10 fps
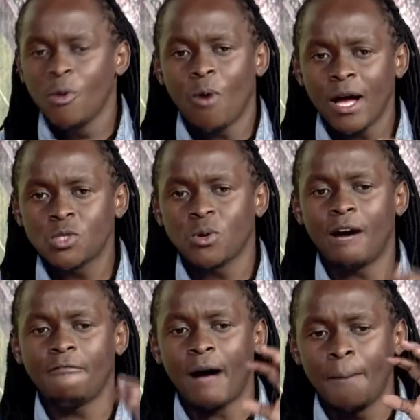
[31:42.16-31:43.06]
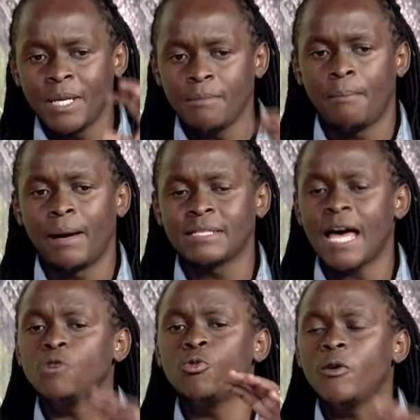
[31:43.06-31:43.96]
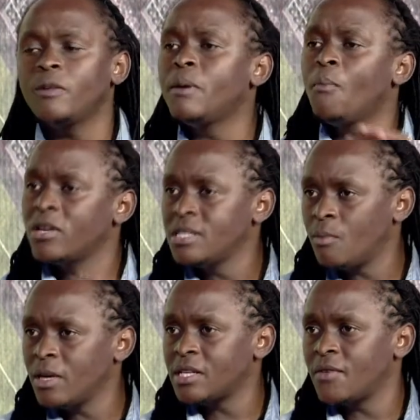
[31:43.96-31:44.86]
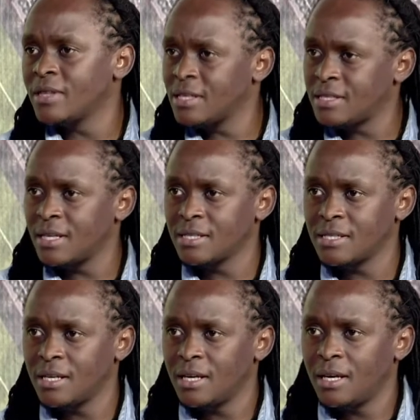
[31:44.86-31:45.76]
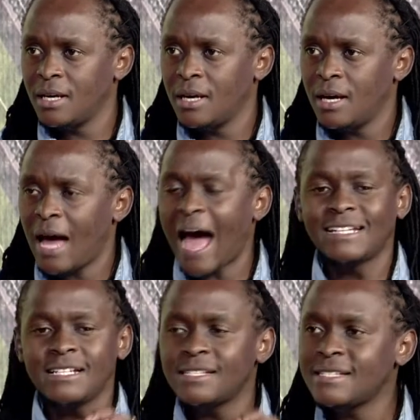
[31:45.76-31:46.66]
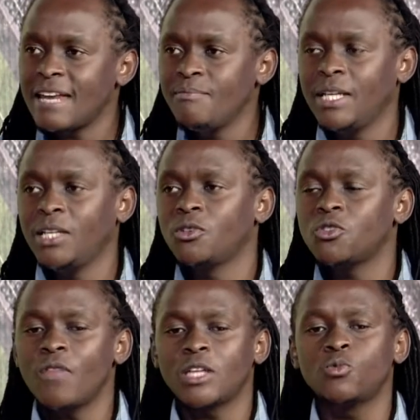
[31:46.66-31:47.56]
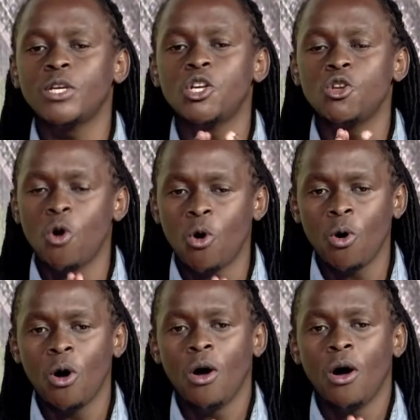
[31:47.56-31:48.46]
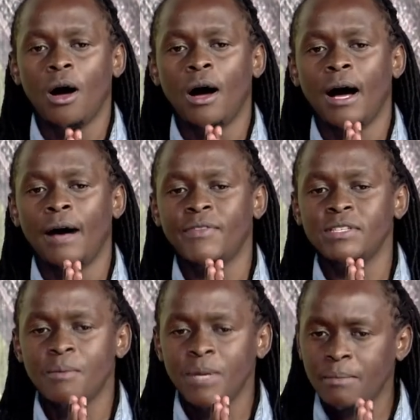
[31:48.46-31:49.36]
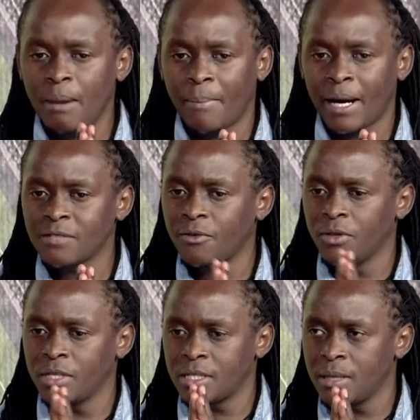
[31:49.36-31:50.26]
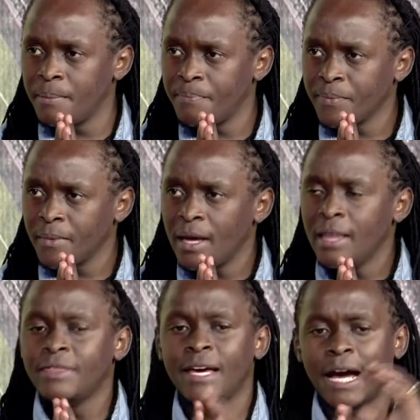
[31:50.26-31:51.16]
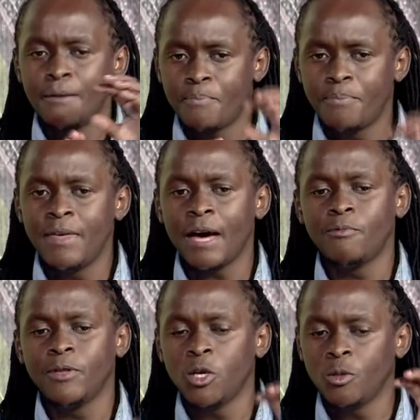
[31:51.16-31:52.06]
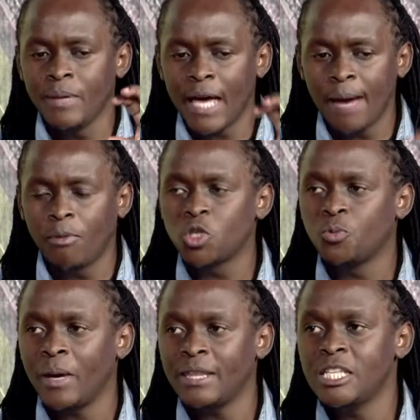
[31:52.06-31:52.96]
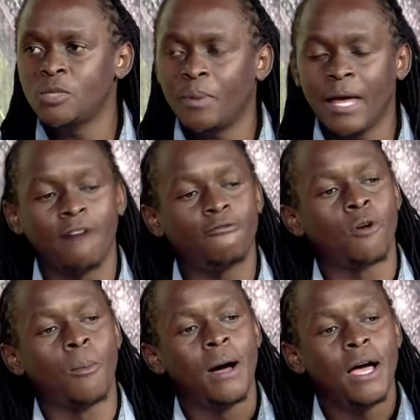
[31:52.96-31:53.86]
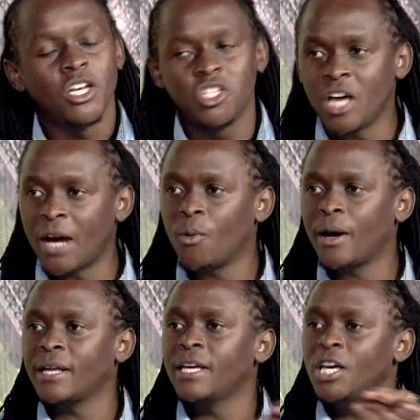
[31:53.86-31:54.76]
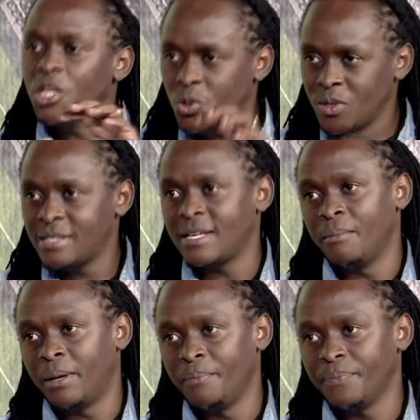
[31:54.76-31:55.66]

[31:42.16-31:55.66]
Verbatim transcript: We want to have a minimum balance, and we will be monitoring these things. At least ten million, so that we know uh, this is the minimum balance for this team. They can, they are, they'll be able to pay this player from January to December.